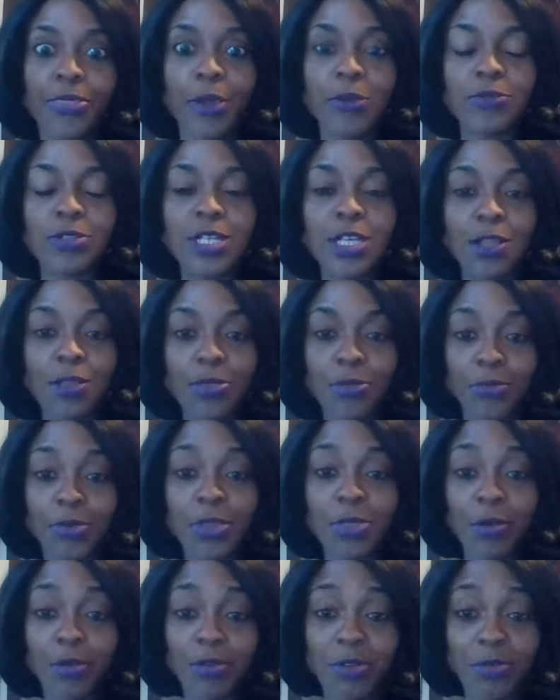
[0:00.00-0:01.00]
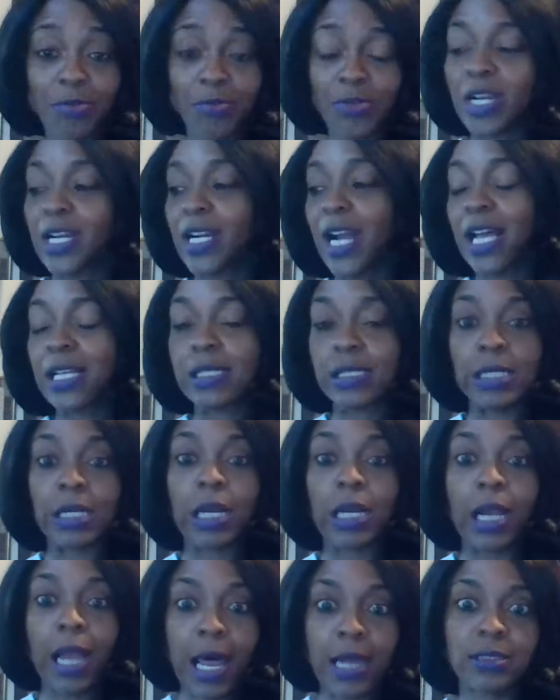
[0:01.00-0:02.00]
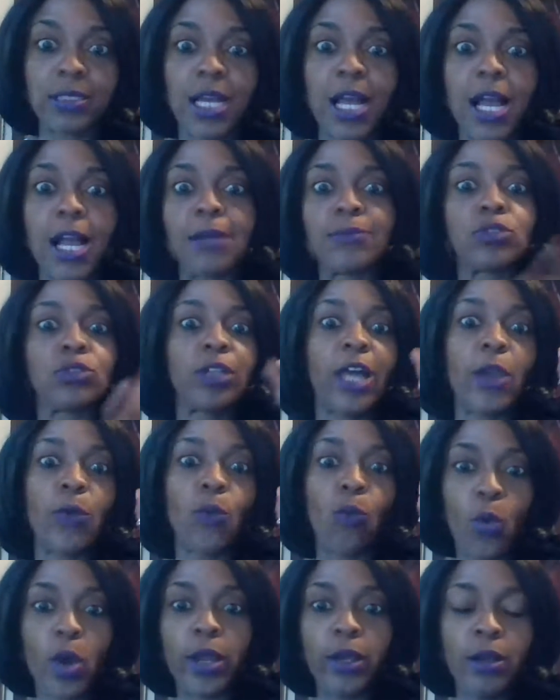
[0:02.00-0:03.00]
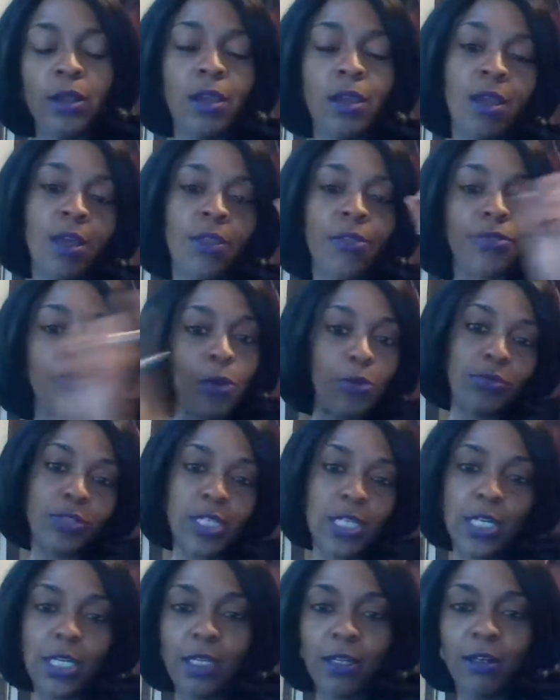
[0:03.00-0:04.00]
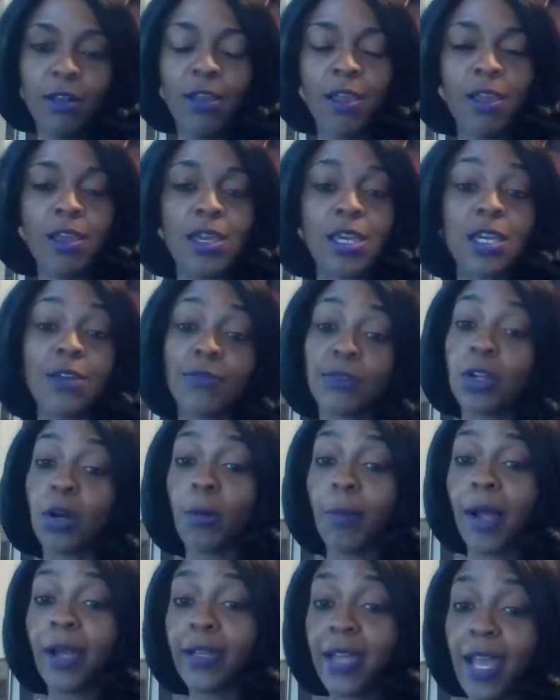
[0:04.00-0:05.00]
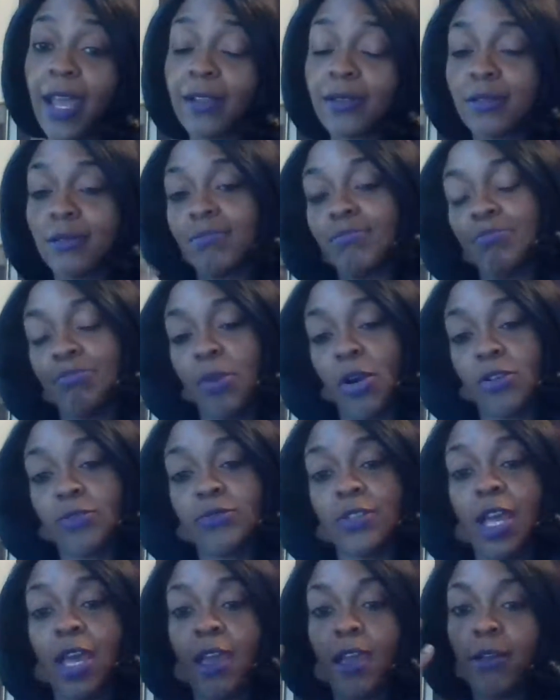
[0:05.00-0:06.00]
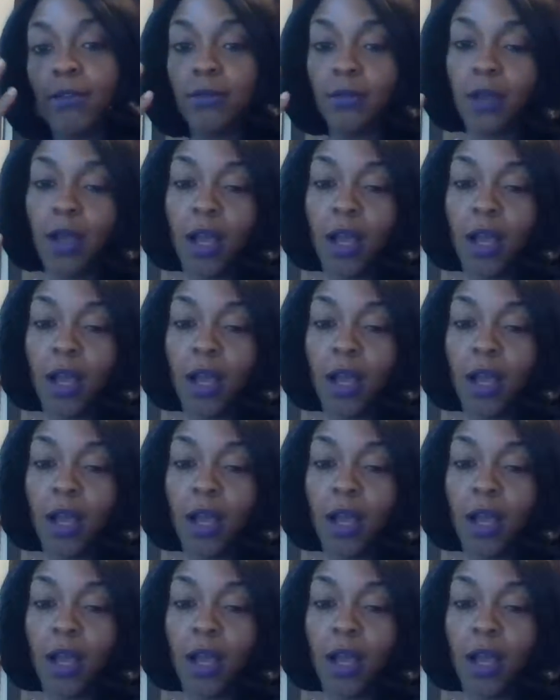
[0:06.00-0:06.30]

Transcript: 13 333, and I see it a lot of times, or like 113, even though my dad's birthday,